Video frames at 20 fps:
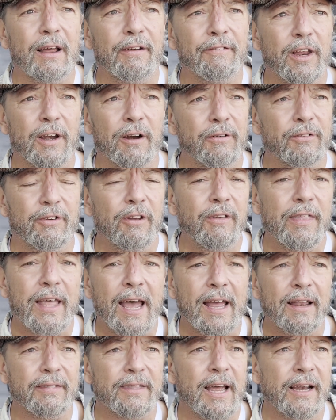If we don't do
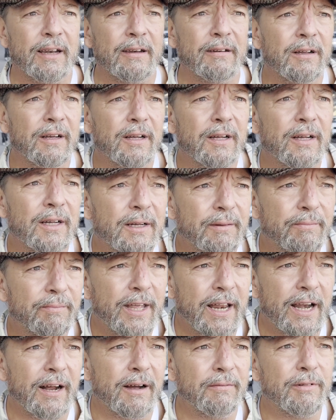that, then
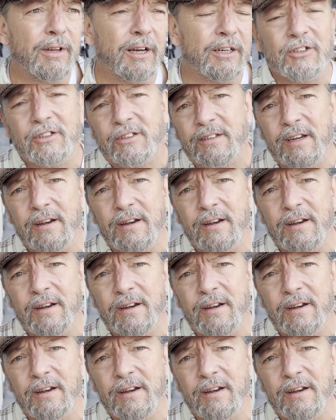you're just